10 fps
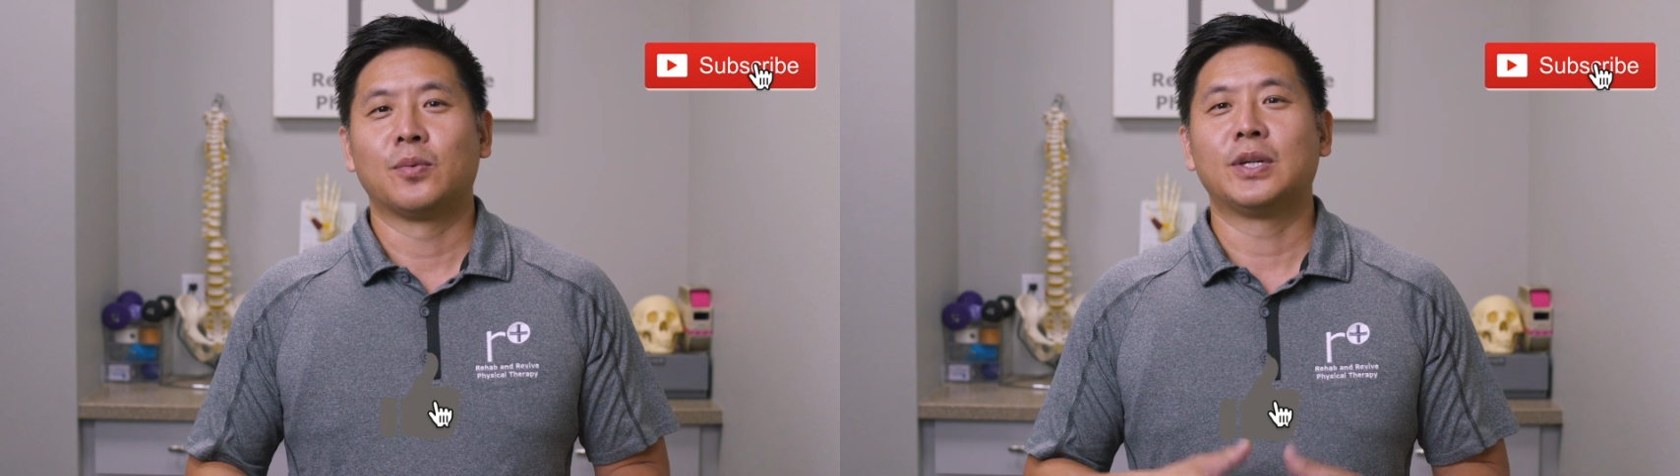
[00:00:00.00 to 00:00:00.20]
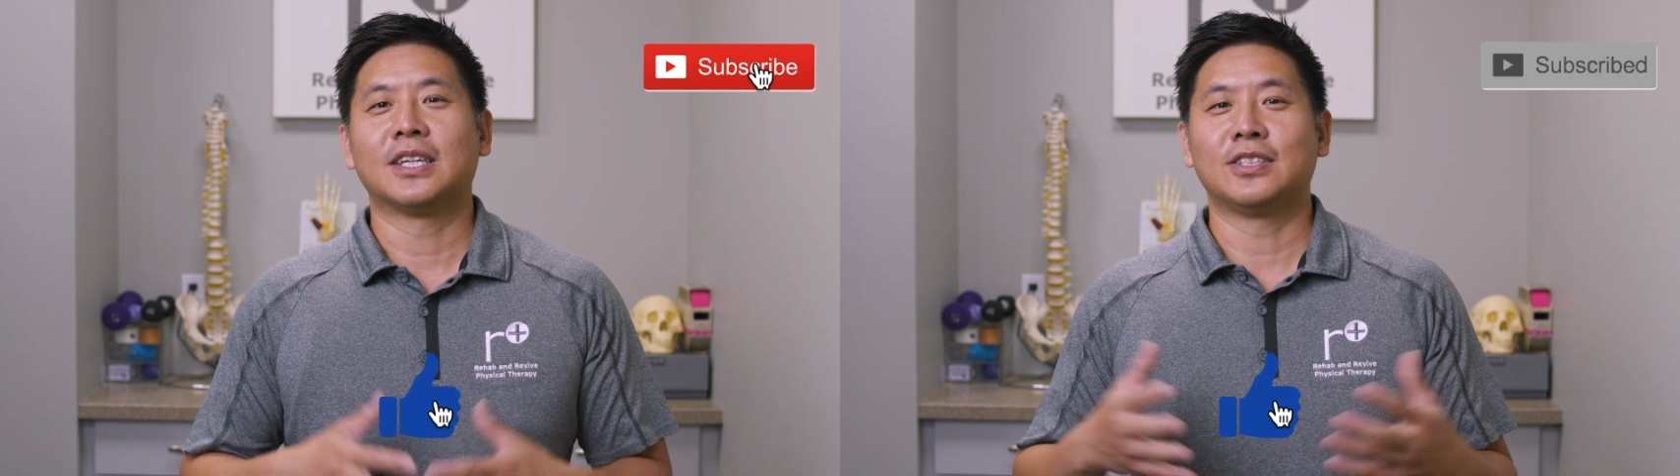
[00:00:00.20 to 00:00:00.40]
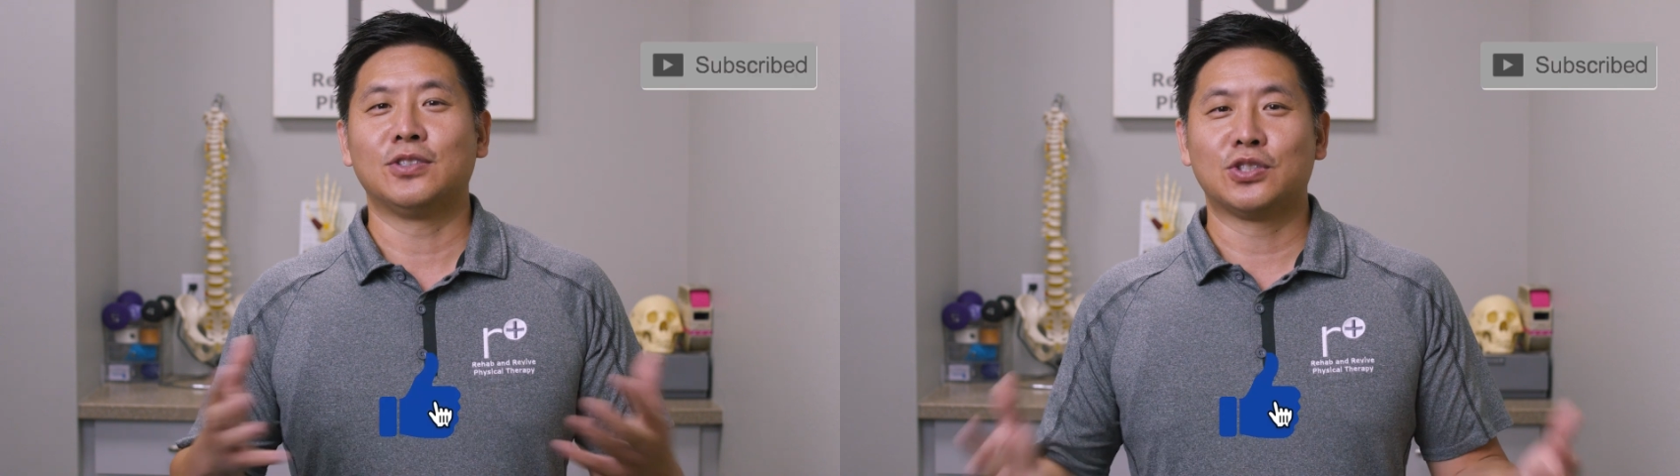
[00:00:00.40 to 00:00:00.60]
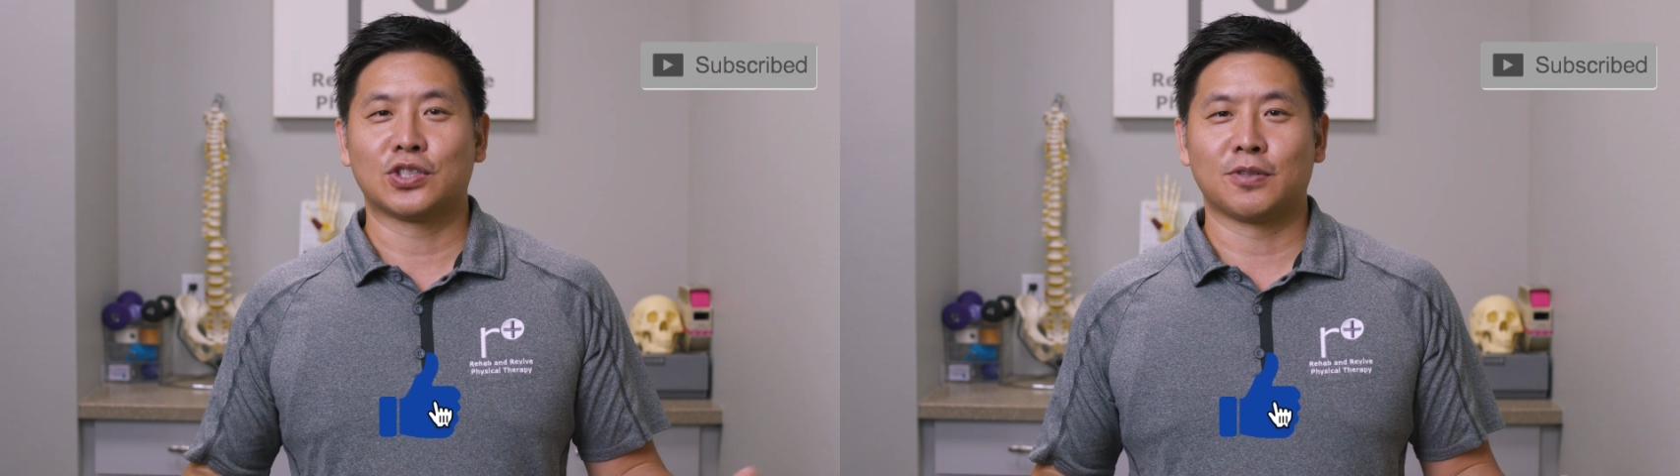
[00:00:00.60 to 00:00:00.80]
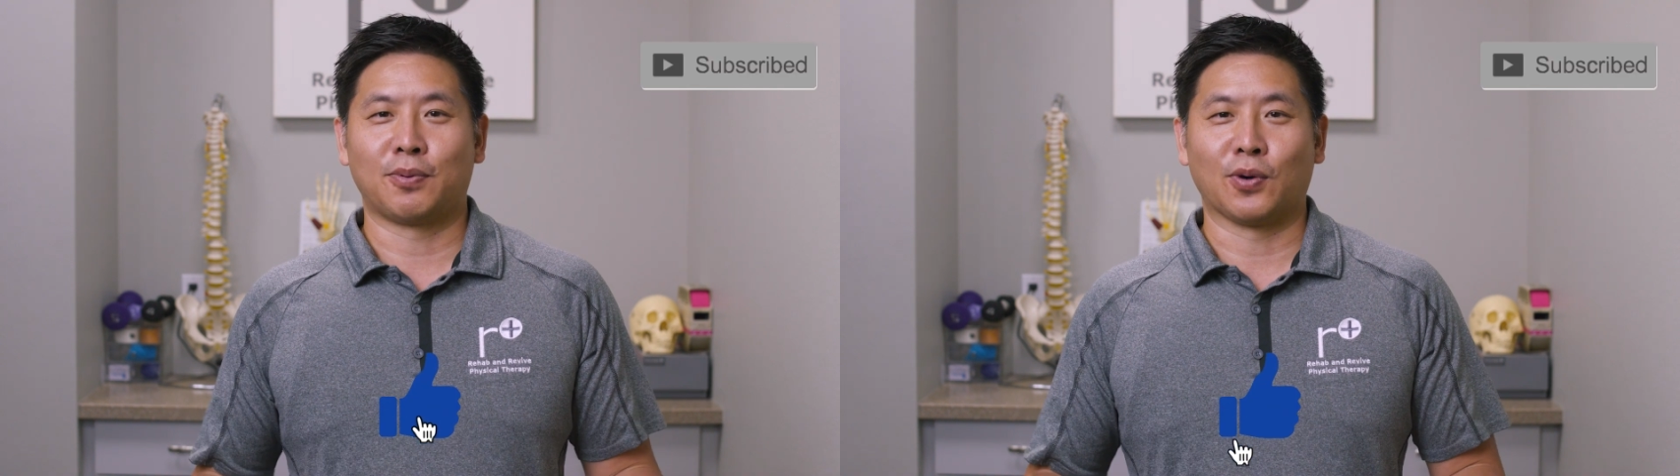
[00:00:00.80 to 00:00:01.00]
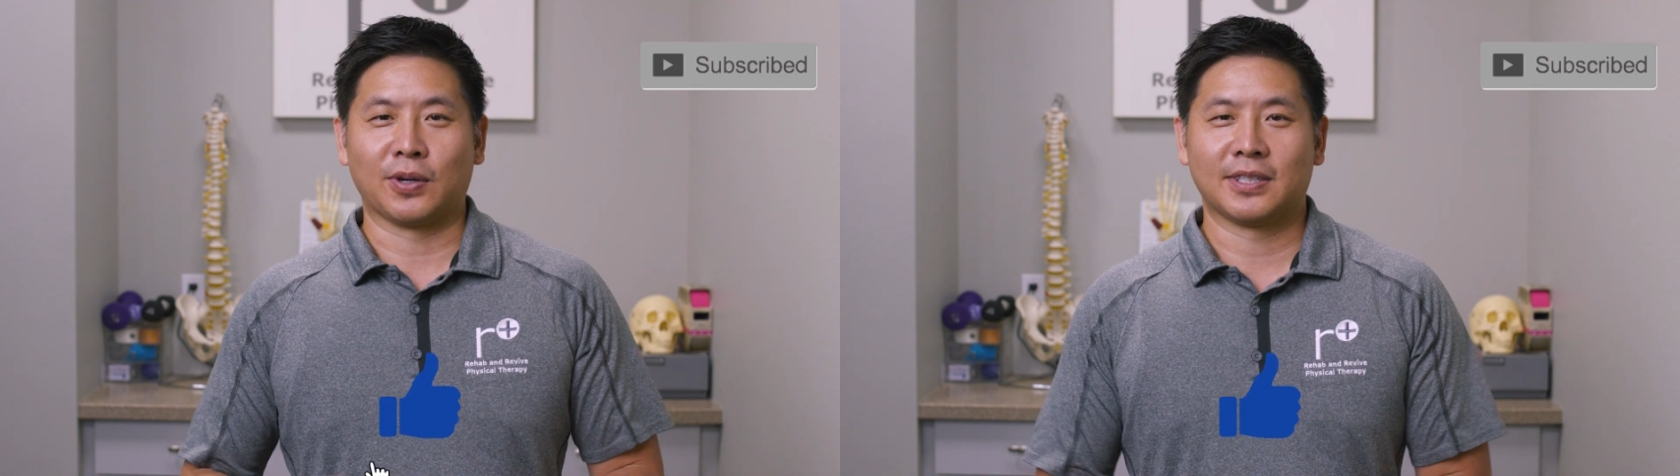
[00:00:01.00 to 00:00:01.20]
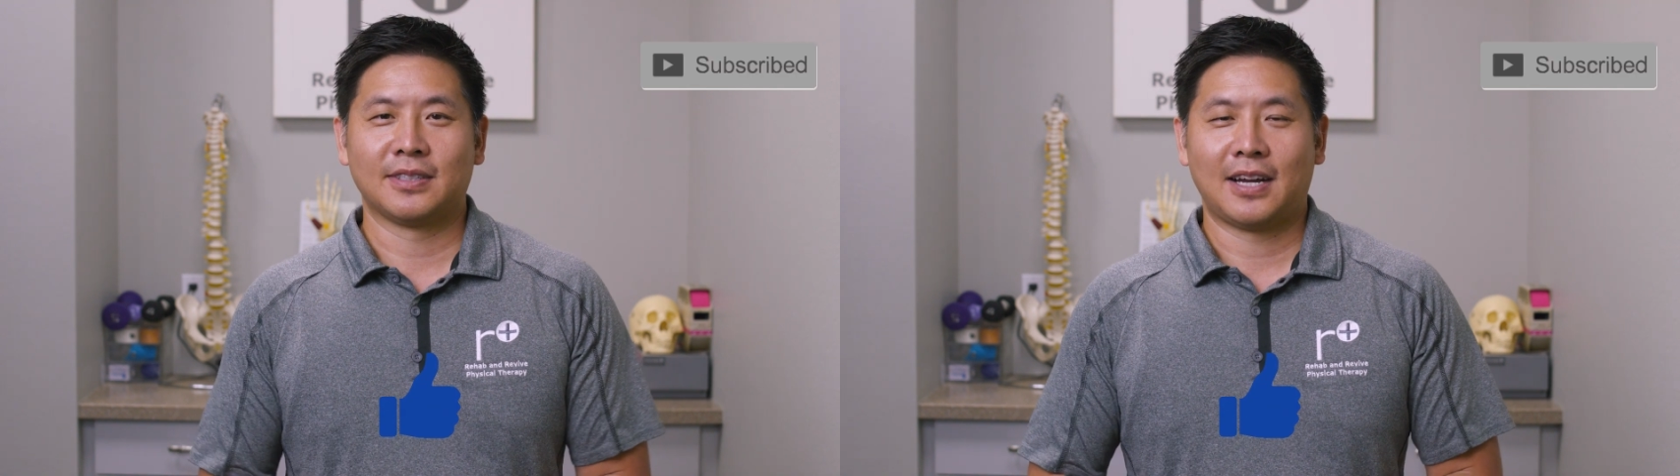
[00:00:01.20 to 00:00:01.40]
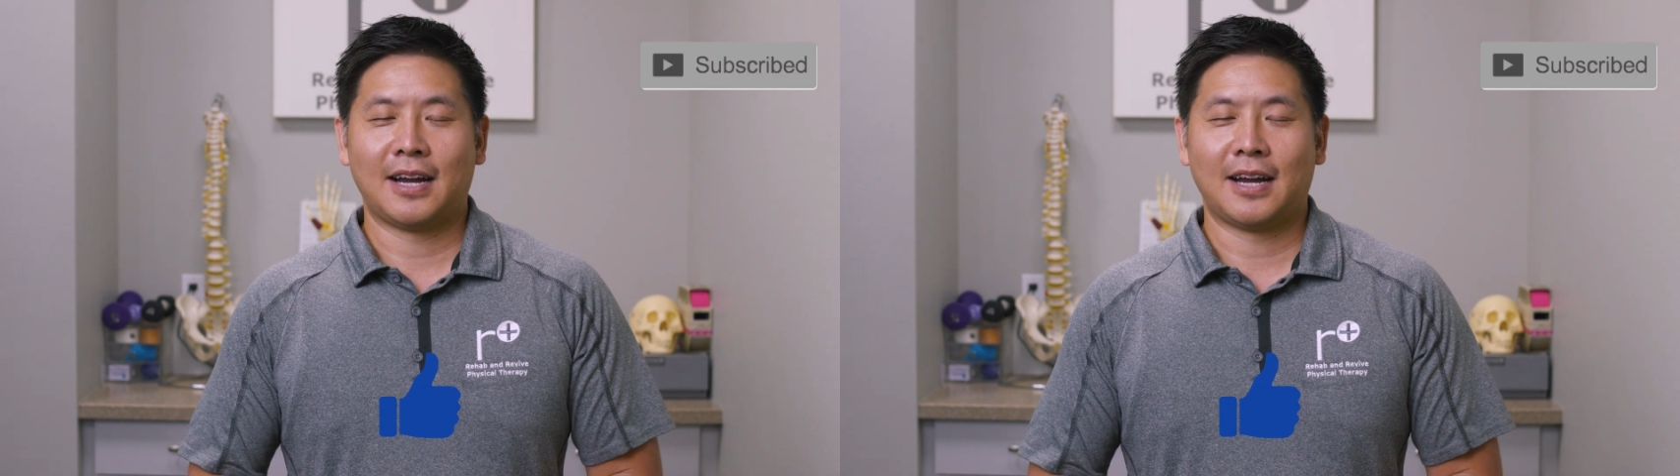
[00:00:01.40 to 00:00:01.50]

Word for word: We can use your support.